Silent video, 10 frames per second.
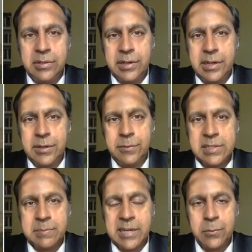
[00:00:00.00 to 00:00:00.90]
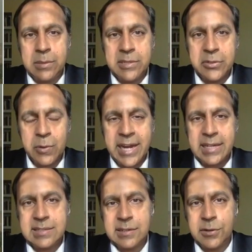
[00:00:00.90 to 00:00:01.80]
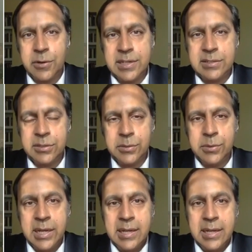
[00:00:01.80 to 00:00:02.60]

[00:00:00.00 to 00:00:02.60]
They're going to respect women's rights. They're going to